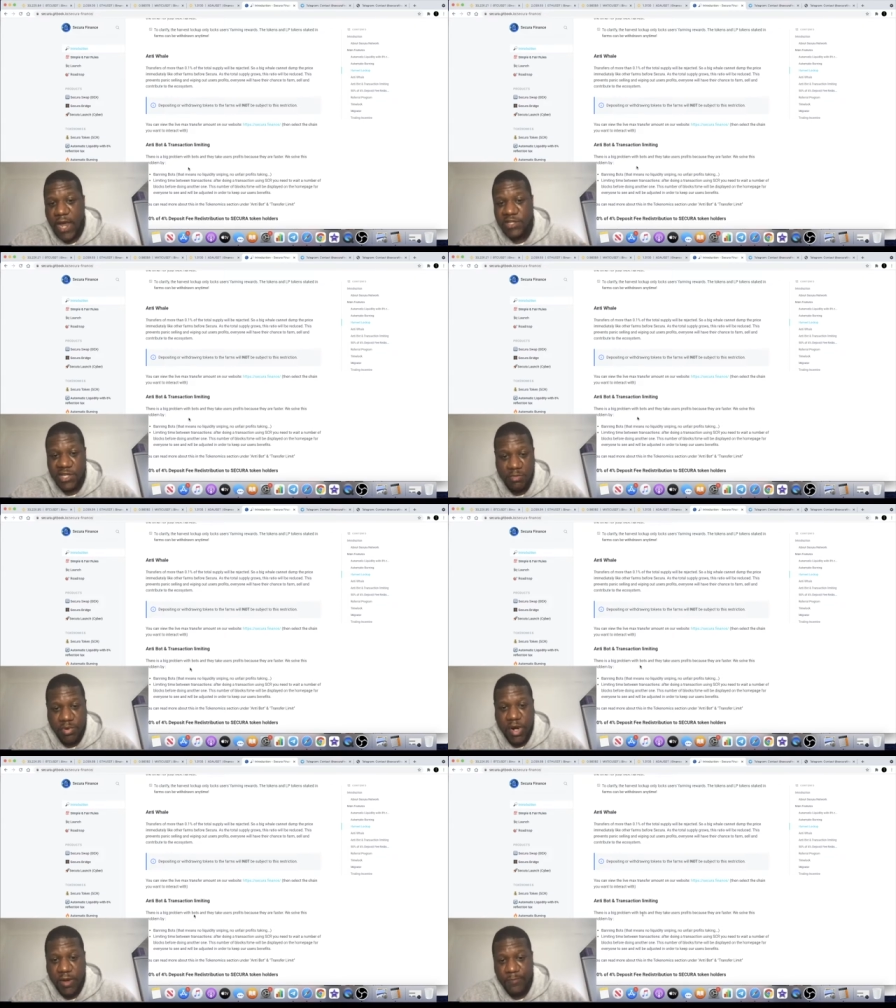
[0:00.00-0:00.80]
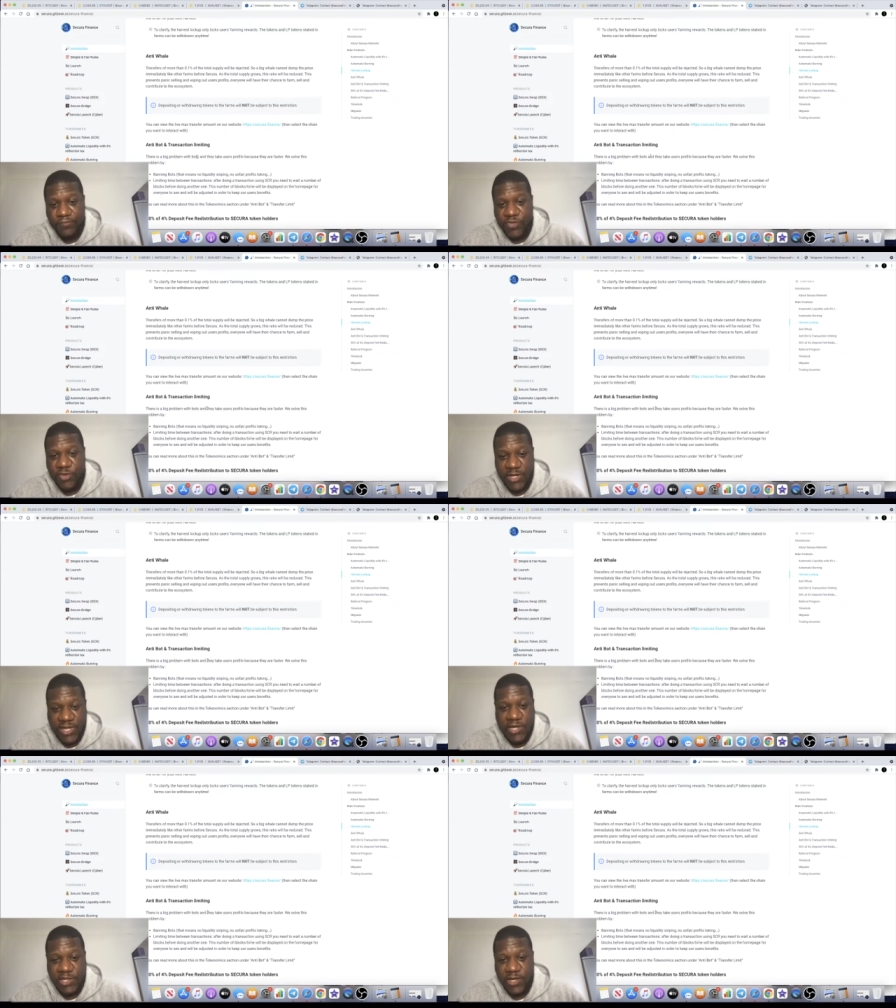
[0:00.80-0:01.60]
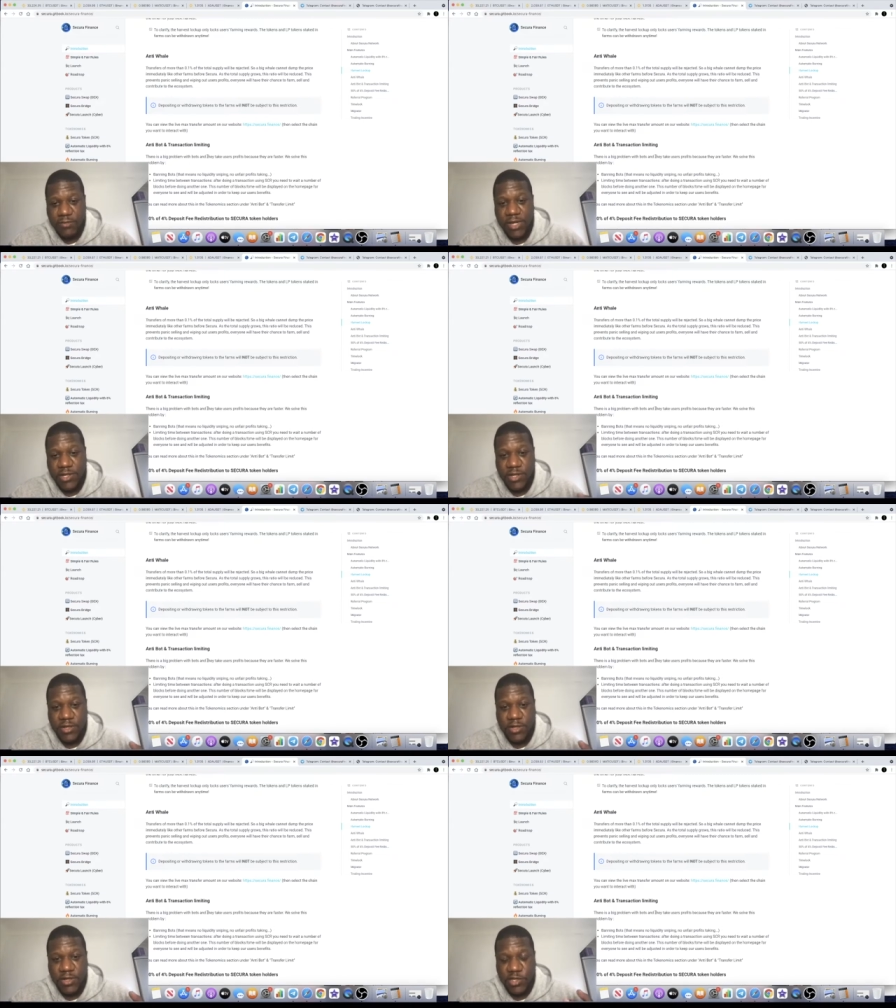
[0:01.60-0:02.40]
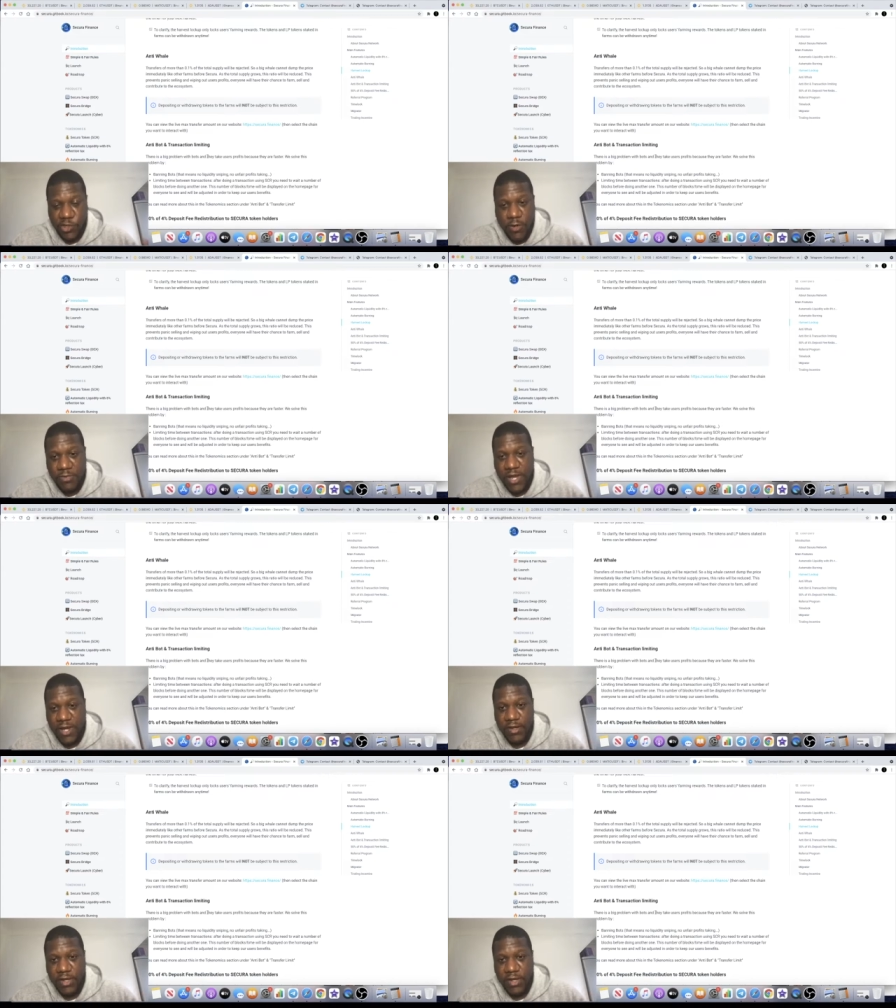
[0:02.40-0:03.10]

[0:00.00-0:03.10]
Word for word: anti-bot transaction limit to, to stop that,